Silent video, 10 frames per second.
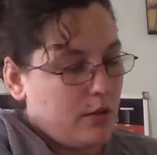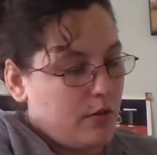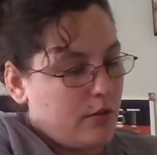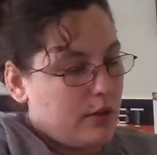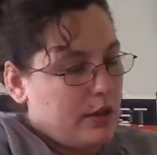
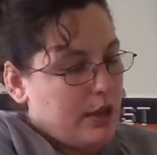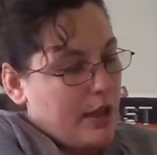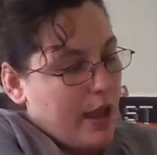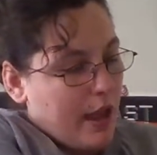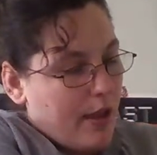
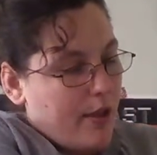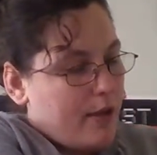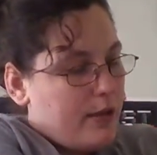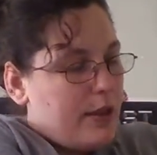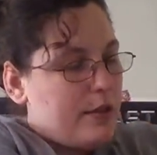Okay,
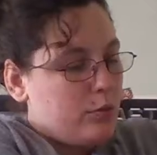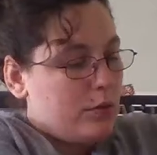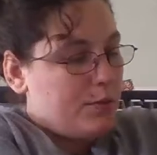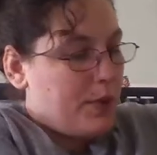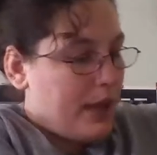this
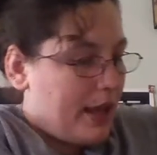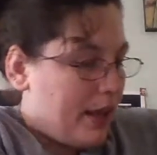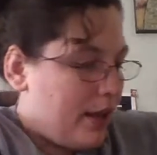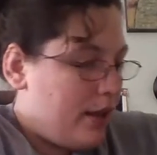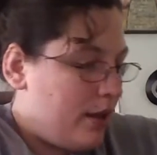would
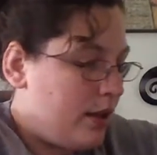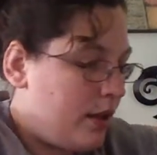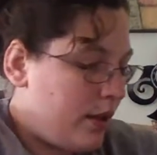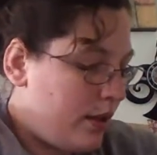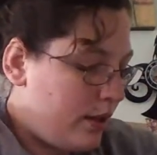be
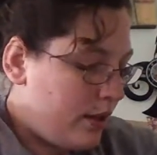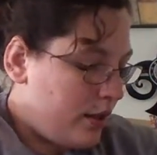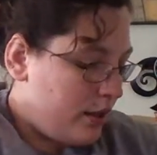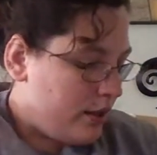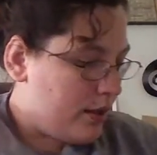
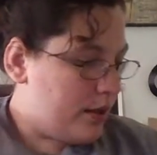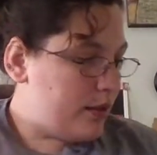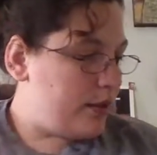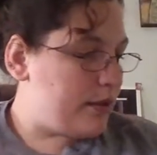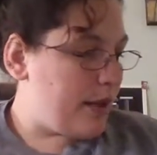
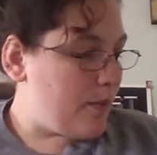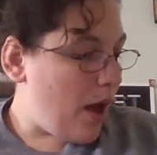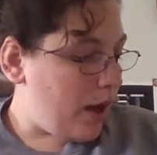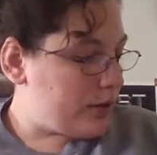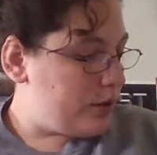the same
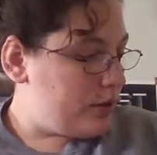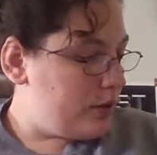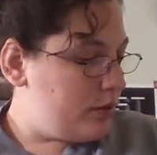box.